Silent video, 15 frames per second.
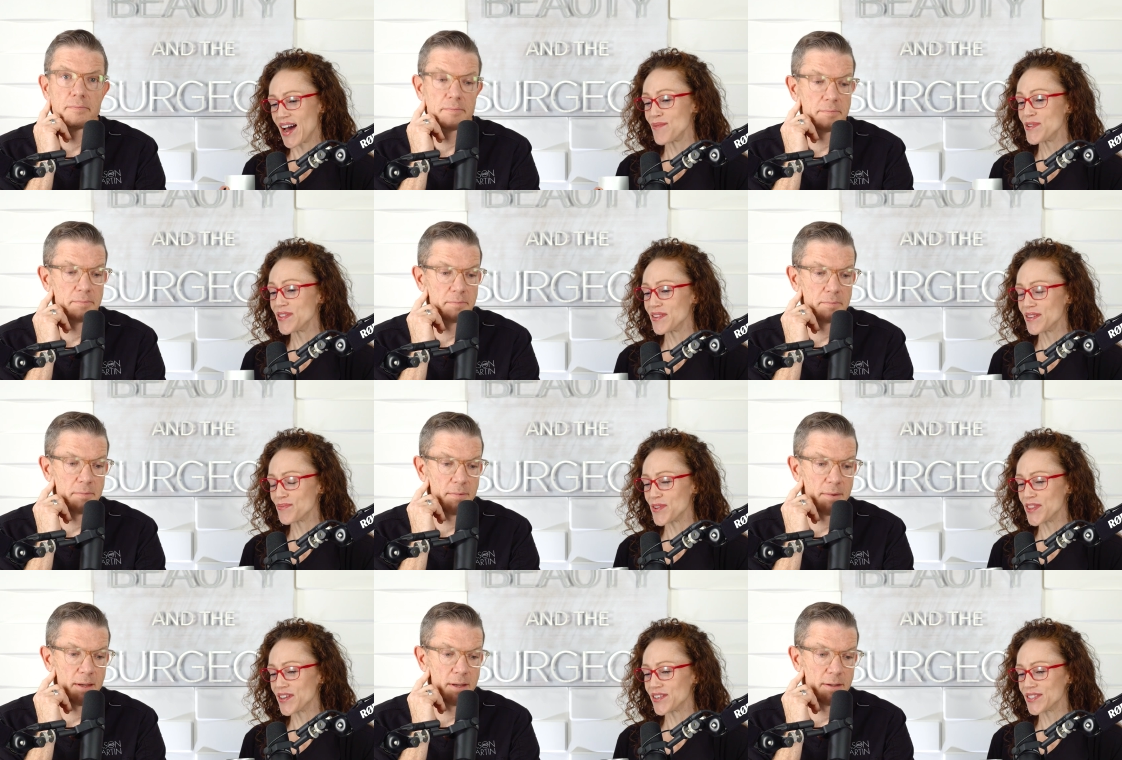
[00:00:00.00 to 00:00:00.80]
Speaker 1: I mean,
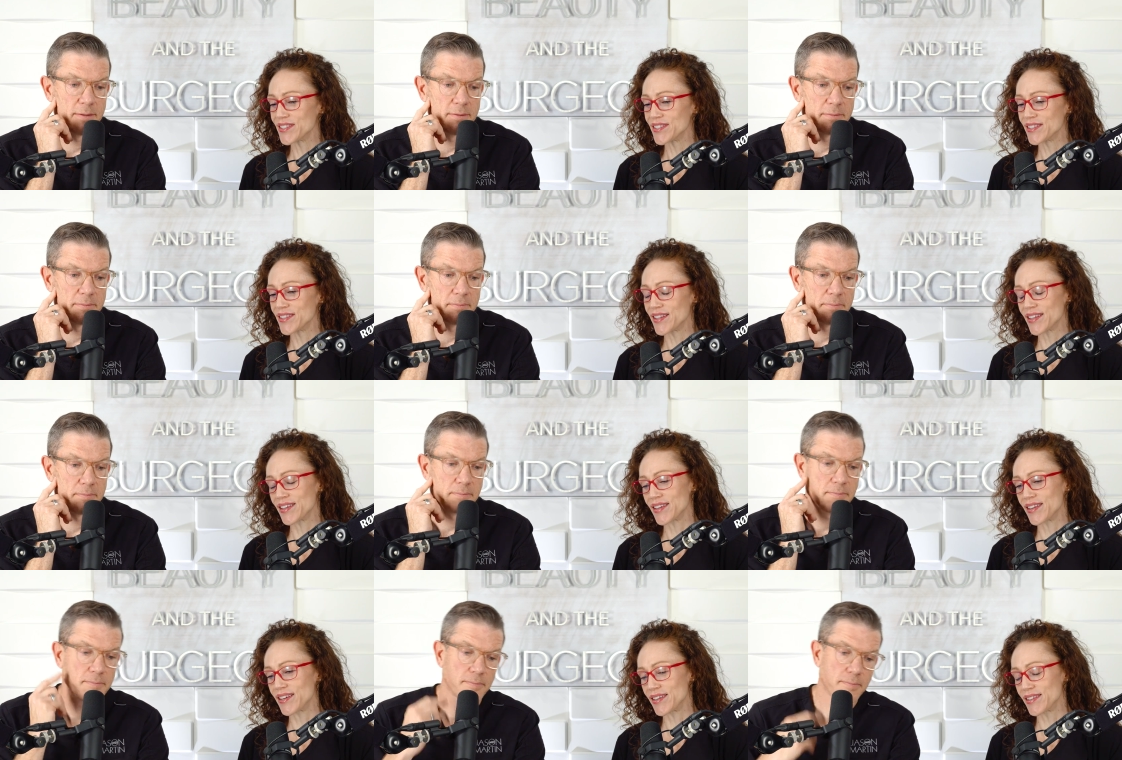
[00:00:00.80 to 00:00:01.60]
but there's,
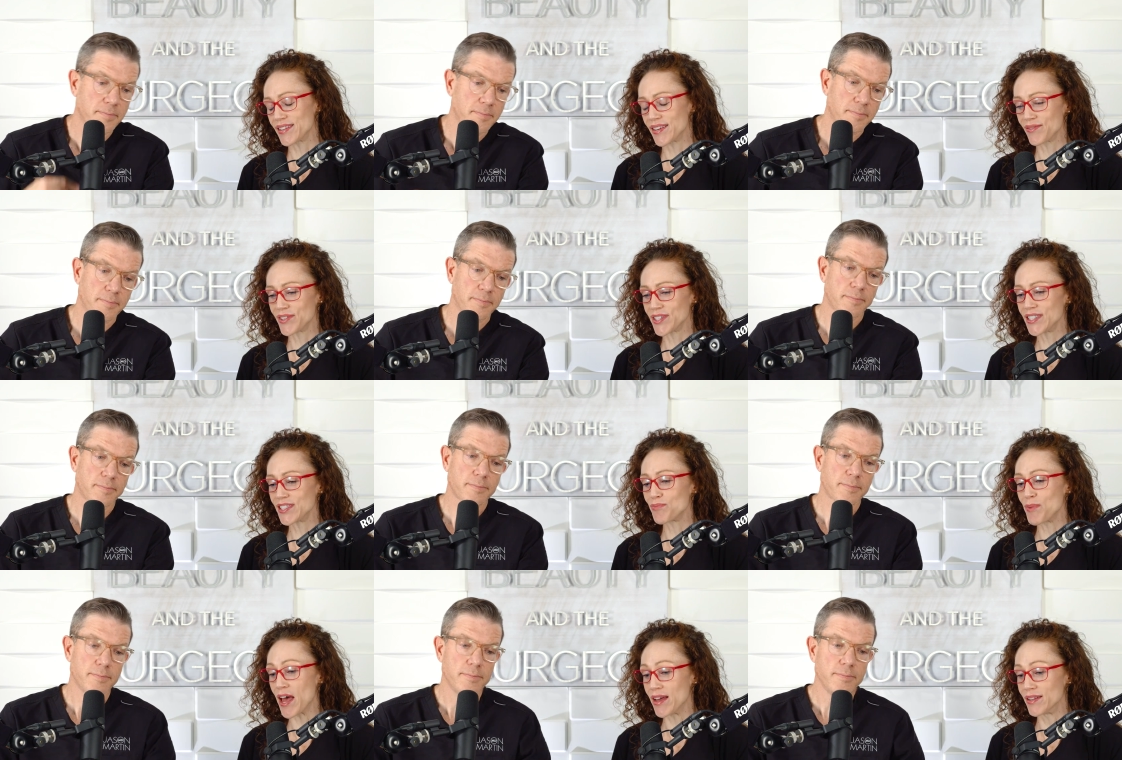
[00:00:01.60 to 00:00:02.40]
it really
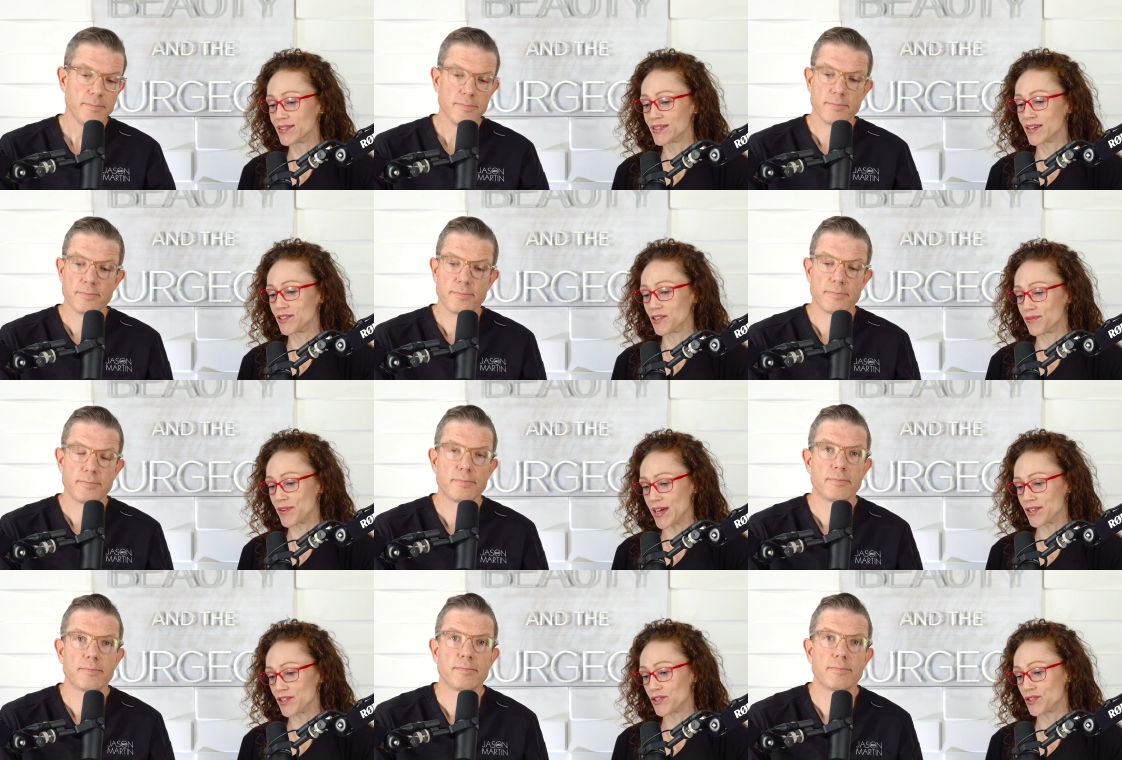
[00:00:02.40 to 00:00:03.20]
depends on your
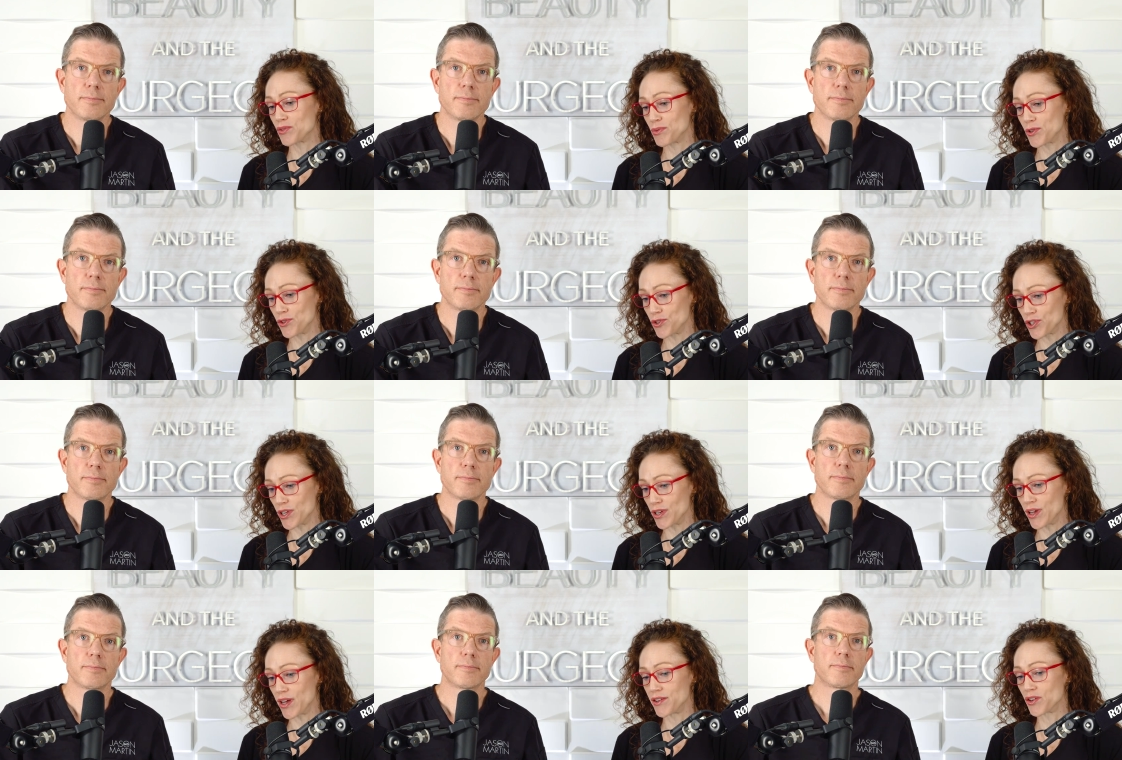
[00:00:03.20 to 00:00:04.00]
fat
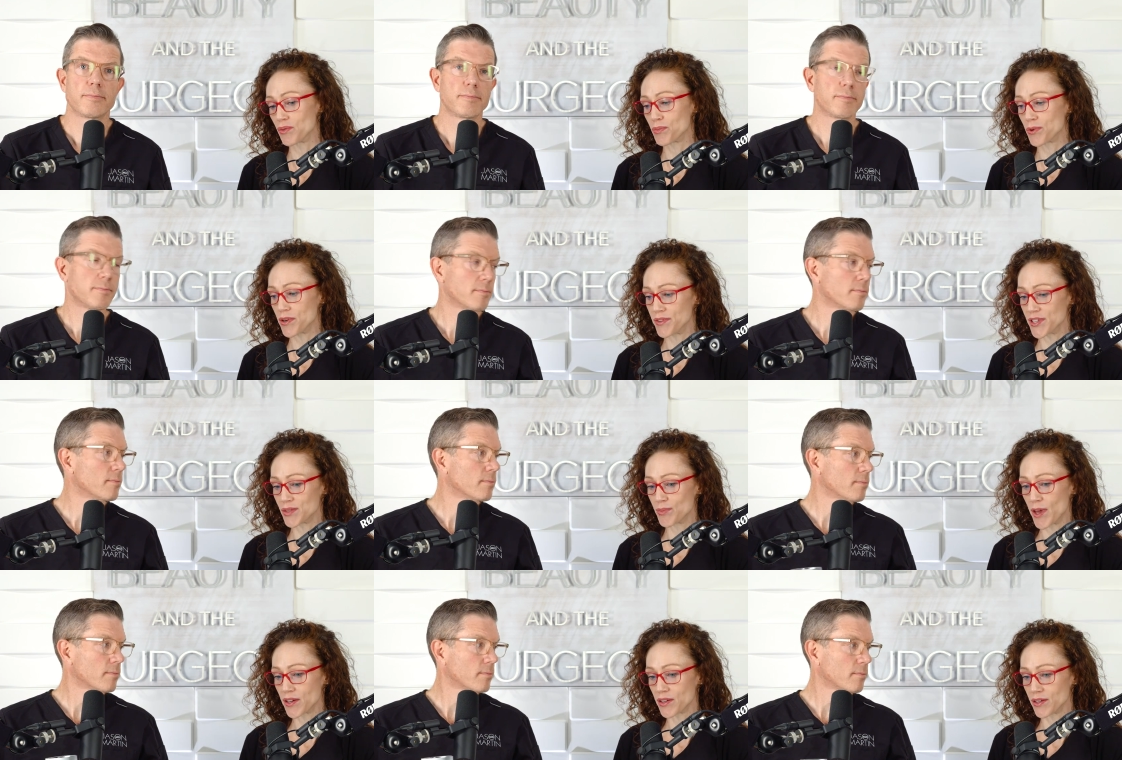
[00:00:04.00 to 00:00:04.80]
distribution and your
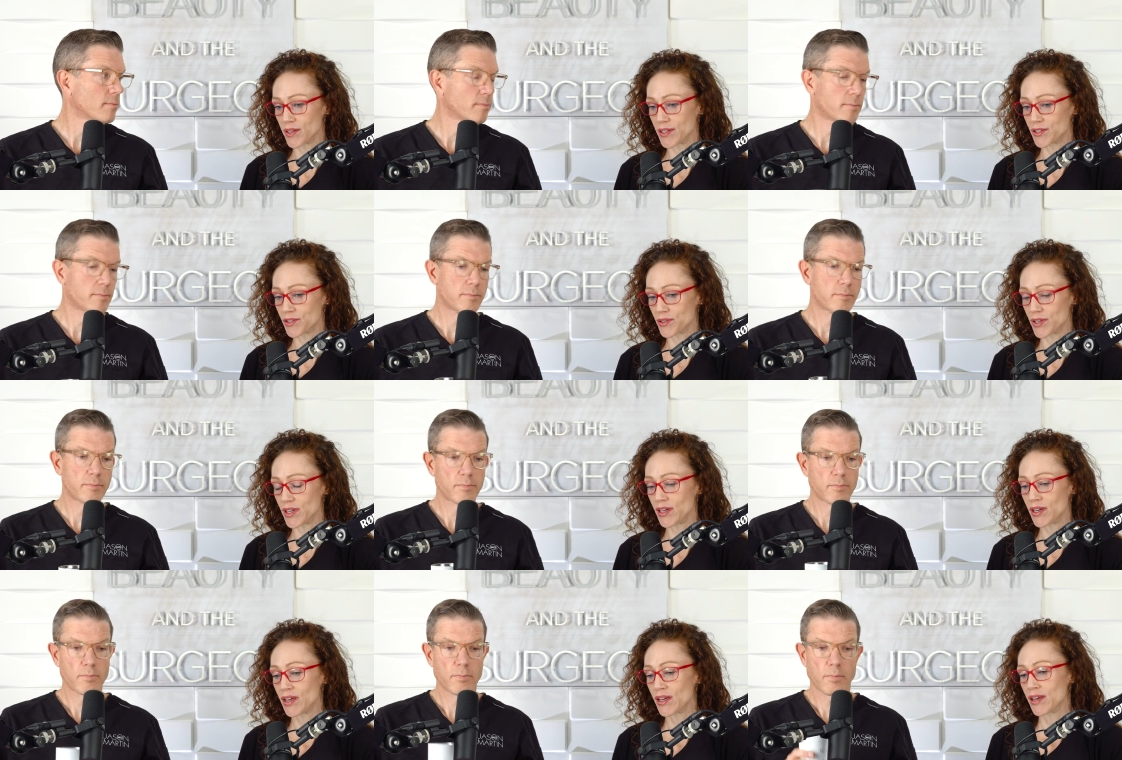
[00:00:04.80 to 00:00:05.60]
previous medical
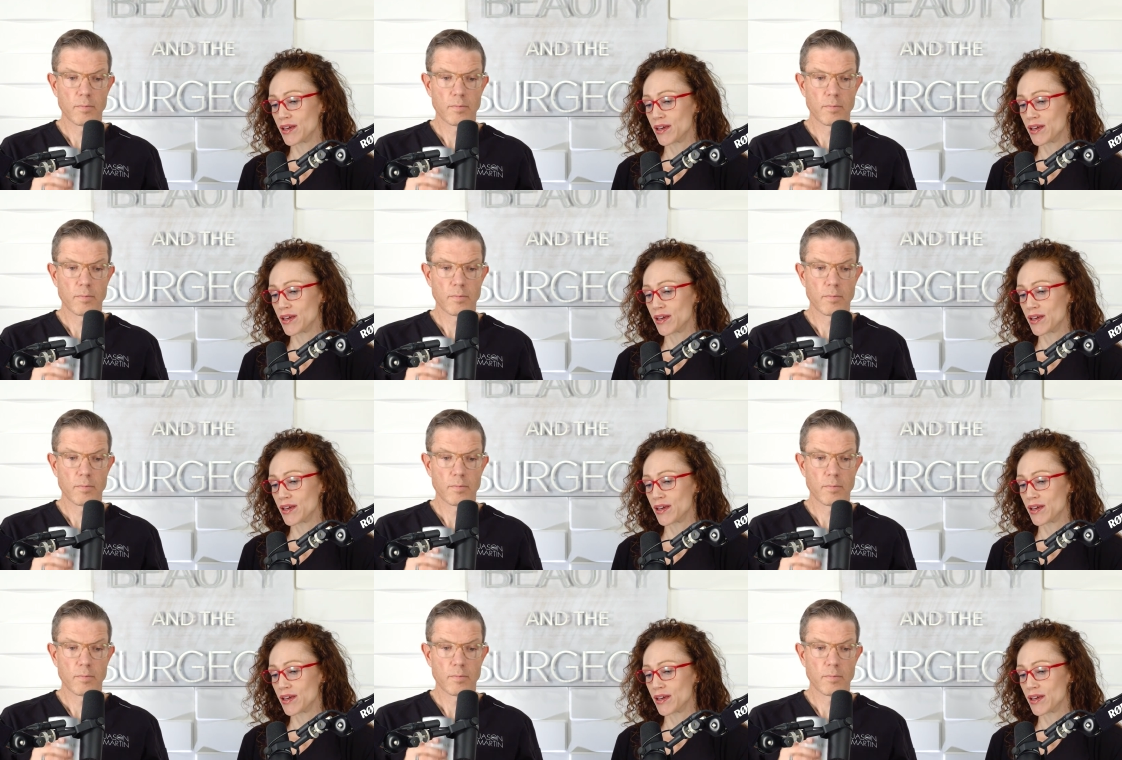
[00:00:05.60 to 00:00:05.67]
history,